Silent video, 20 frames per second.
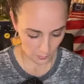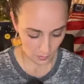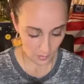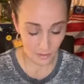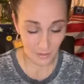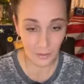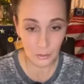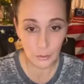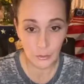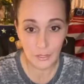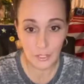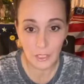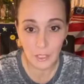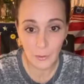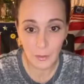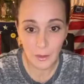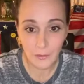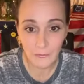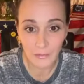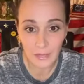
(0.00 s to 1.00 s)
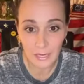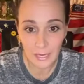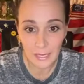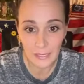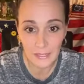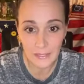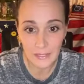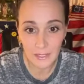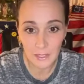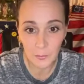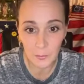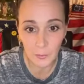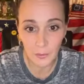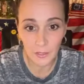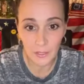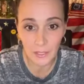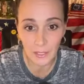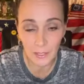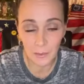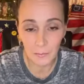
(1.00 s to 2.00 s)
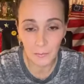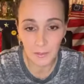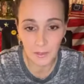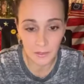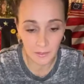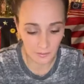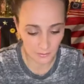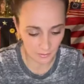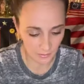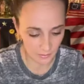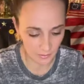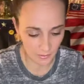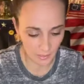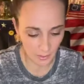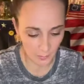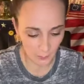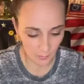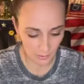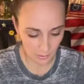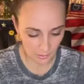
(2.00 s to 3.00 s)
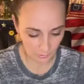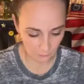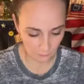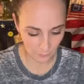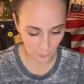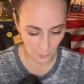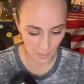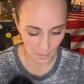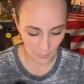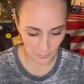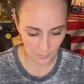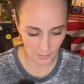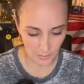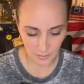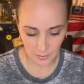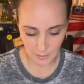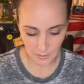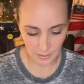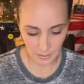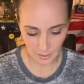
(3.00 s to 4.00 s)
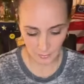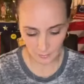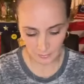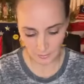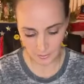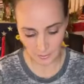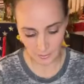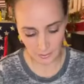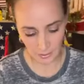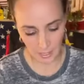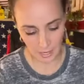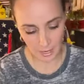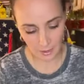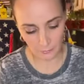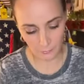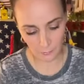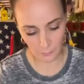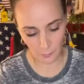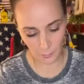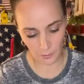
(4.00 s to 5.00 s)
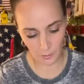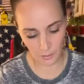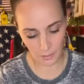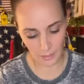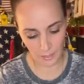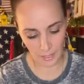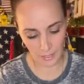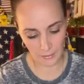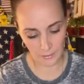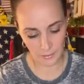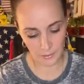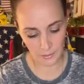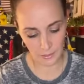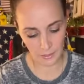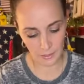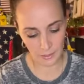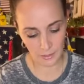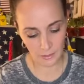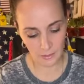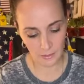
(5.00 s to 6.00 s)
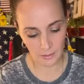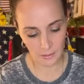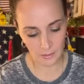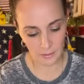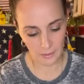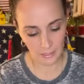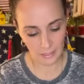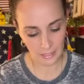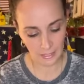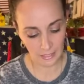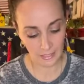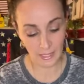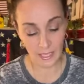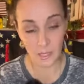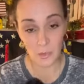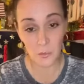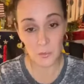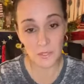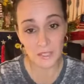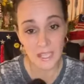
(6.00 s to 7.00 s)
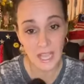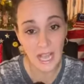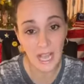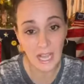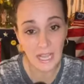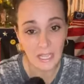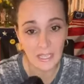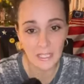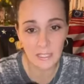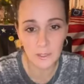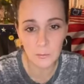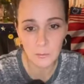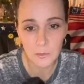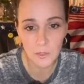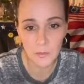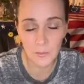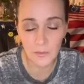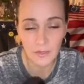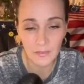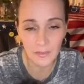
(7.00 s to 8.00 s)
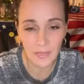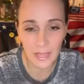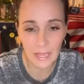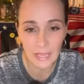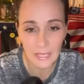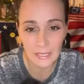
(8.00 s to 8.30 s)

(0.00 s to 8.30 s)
Well, a good thing you have that AC working, because I went in a few houses today that didn't have working AC, and it was hot. And it was only in the